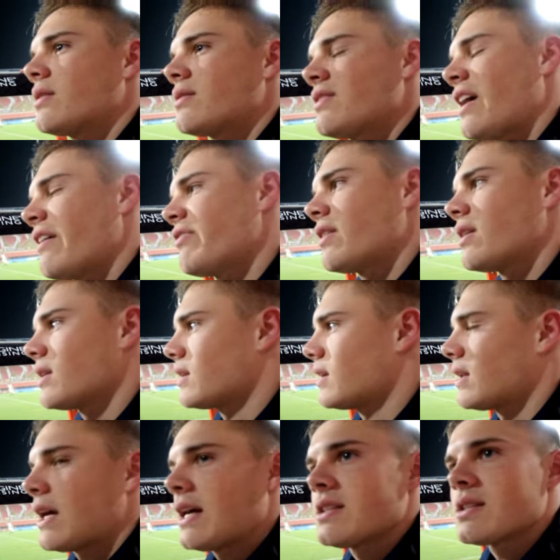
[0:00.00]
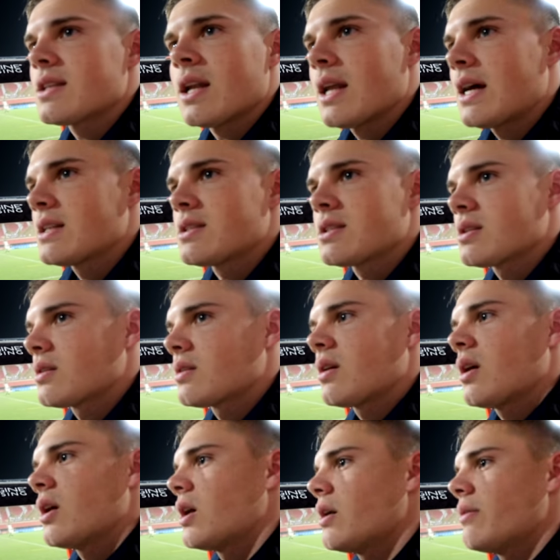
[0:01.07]
Definitely the lads. The lads.
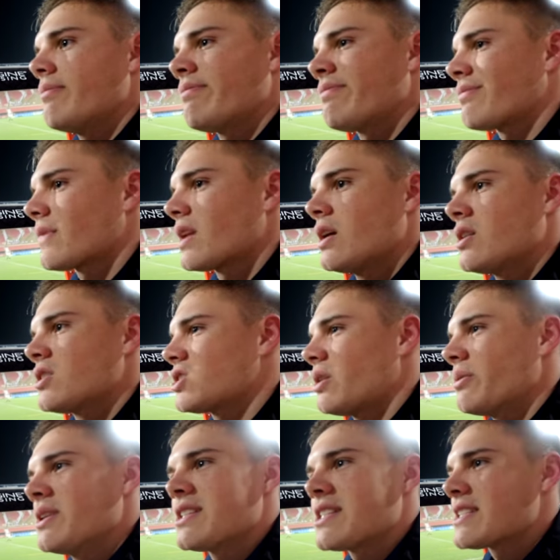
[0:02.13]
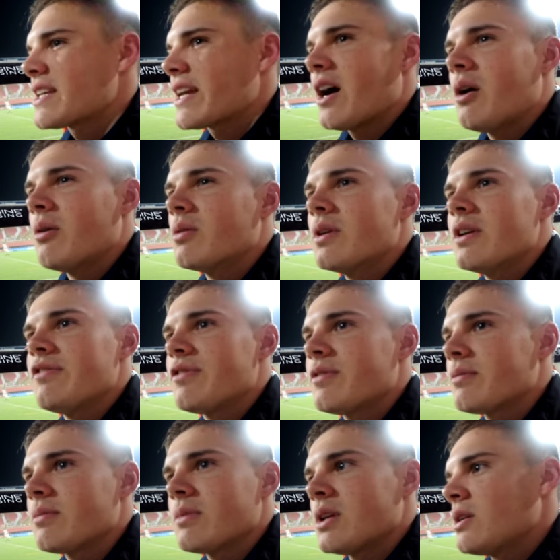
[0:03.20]
So easy to get on with.
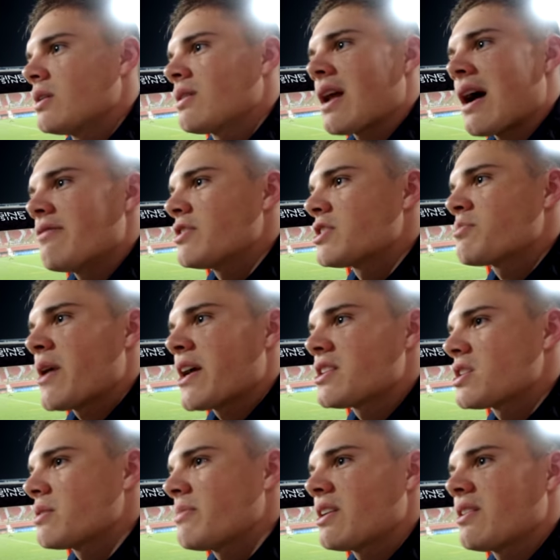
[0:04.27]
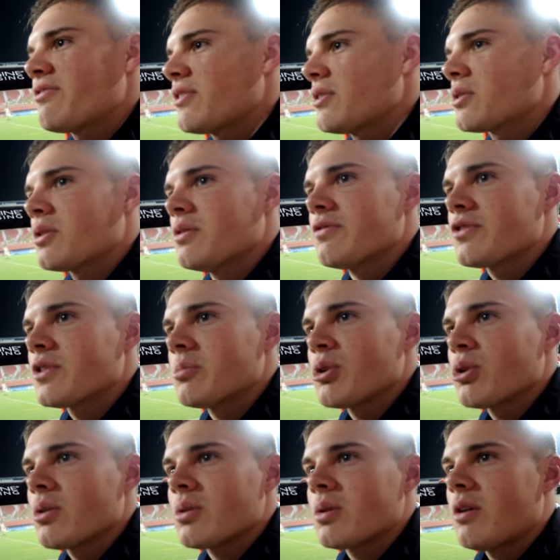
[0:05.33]
Like, respect you, make you feel
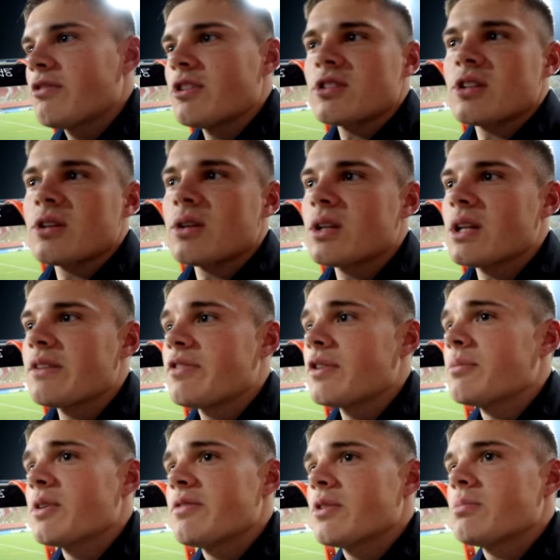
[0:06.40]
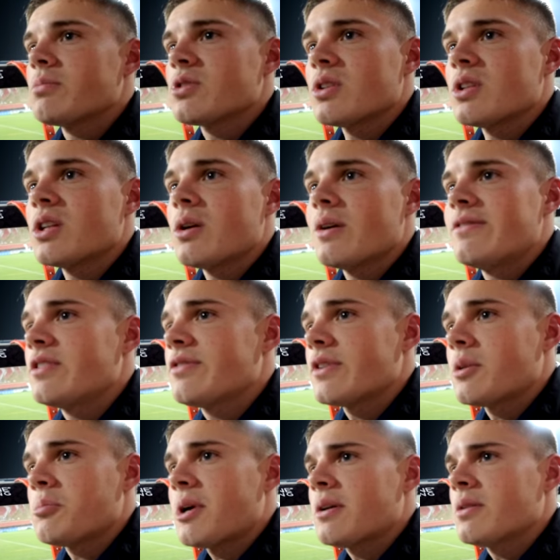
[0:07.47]
comfortable. Obviously, you're living with them, so you know
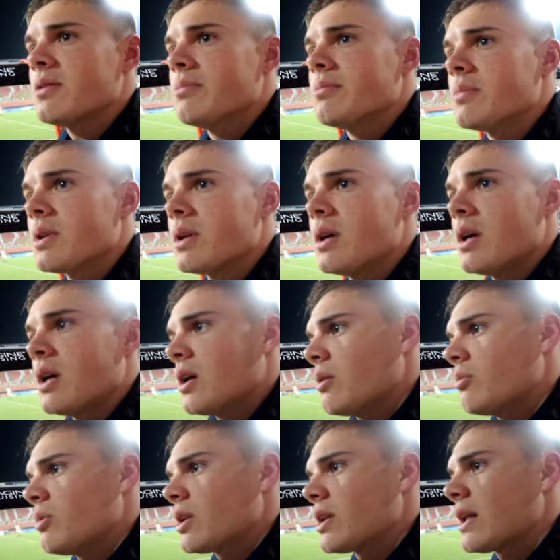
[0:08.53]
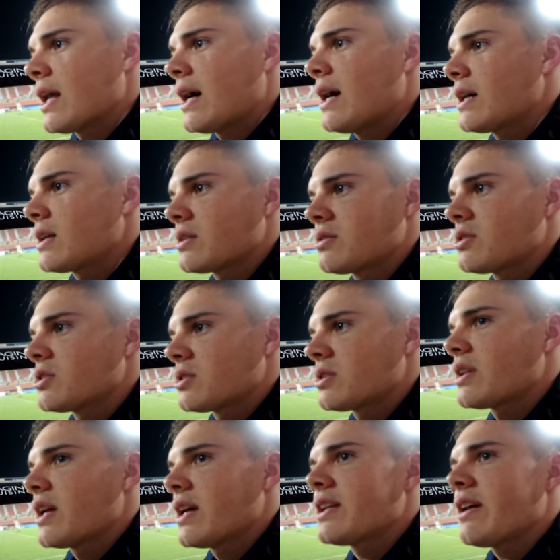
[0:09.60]
everything about them and what they're like.
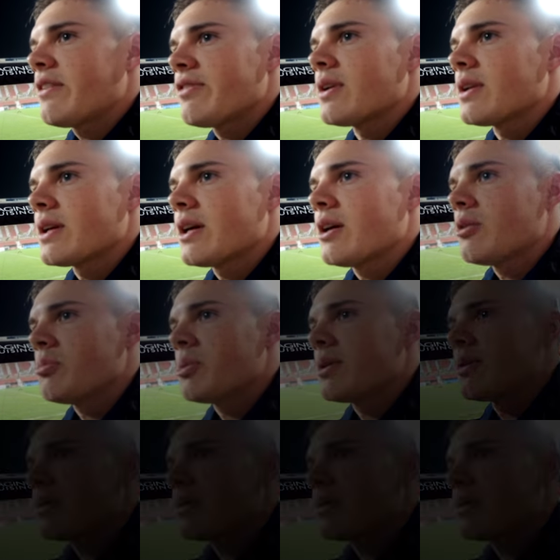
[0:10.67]
Just, they definitely help.